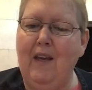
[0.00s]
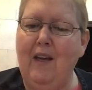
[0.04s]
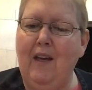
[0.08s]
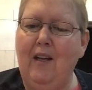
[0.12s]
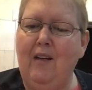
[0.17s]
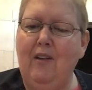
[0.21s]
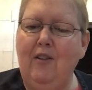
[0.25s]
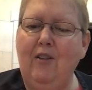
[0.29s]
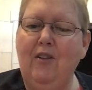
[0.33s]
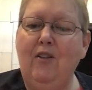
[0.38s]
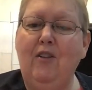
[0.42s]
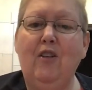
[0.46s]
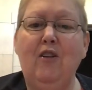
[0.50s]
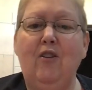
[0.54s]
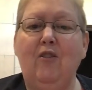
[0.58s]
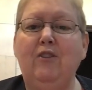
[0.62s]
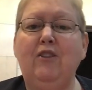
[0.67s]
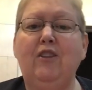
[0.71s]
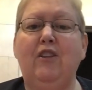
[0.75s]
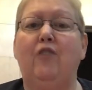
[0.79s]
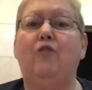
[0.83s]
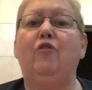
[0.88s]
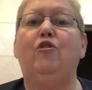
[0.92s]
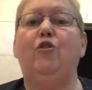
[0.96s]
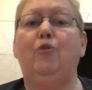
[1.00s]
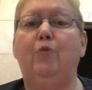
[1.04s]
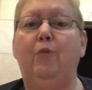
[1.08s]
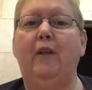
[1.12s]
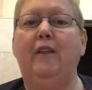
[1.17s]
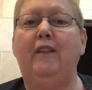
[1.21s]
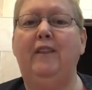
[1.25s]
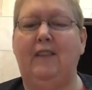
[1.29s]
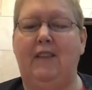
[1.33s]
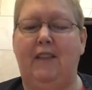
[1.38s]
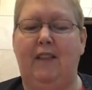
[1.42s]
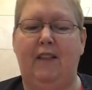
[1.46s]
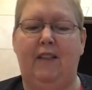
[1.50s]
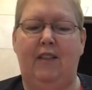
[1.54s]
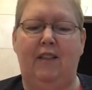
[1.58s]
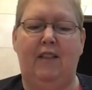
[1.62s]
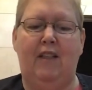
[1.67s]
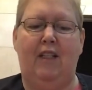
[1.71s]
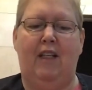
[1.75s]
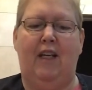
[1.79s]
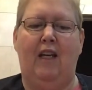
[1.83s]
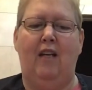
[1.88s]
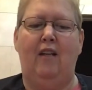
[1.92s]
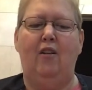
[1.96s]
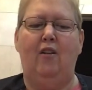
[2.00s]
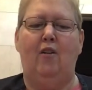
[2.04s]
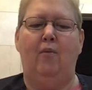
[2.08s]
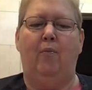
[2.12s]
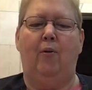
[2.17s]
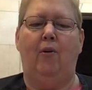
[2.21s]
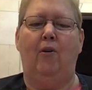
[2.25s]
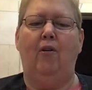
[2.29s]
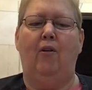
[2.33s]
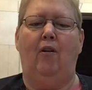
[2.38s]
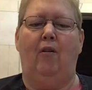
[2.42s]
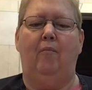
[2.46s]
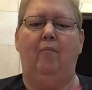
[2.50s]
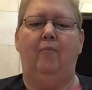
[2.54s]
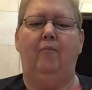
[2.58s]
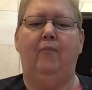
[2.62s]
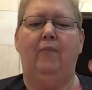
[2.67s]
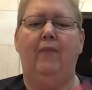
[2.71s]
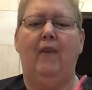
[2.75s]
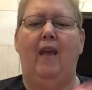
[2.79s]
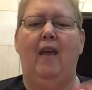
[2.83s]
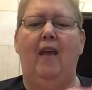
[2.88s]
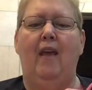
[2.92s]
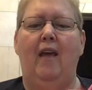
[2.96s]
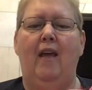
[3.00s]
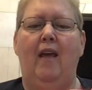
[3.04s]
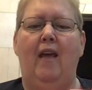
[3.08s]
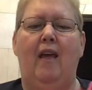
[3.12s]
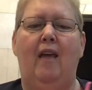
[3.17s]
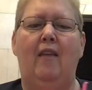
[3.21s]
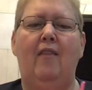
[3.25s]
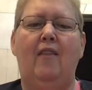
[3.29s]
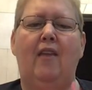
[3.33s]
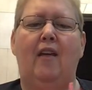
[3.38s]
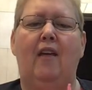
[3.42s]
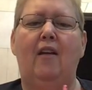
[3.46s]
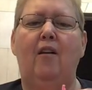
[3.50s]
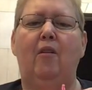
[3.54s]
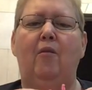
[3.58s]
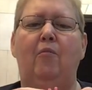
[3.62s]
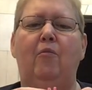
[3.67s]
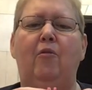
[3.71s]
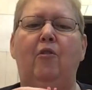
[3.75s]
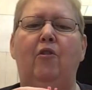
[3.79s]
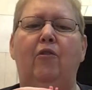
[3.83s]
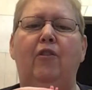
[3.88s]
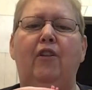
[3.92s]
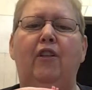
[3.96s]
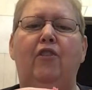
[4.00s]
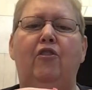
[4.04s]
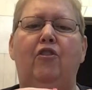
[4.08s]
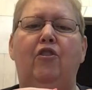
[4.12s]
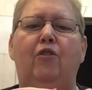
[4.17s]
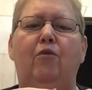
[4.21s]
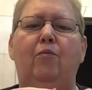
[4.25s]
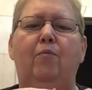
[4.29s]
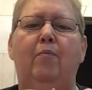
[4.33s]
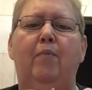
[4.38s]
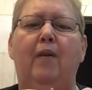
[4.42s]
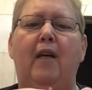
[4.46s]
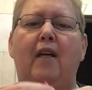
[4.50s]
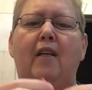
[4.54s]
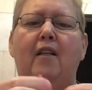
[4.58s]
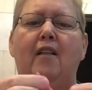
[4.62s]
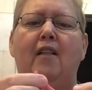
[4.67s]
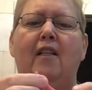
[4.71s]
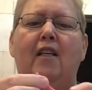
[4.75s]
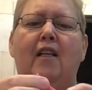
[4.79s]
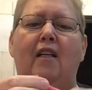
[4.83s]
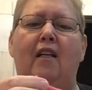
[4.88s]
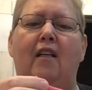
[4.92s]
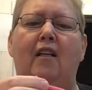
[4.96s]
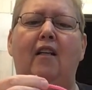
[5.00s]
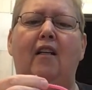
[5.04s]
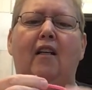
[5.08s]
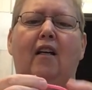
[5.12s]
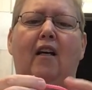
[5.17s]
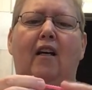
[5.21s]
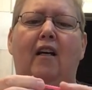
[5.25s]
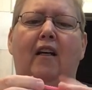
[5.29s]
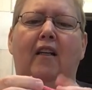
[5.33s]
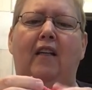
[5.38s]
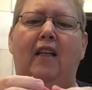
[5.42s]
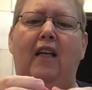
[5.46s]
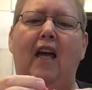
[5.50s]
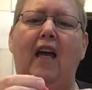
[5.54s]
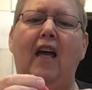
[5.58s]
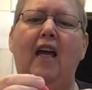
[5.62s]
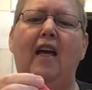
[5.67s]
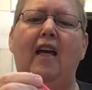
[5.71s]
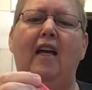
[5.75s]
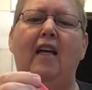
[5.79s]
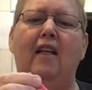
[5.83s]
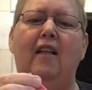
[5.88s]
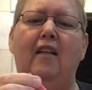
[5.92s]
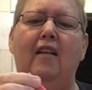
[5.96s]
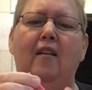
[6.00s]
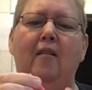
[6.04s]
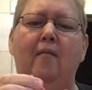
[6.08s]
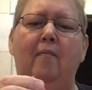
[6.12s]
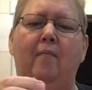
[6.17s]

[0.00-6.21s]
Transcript: You can also twist it to get it apart. And then I'm going to bend it again.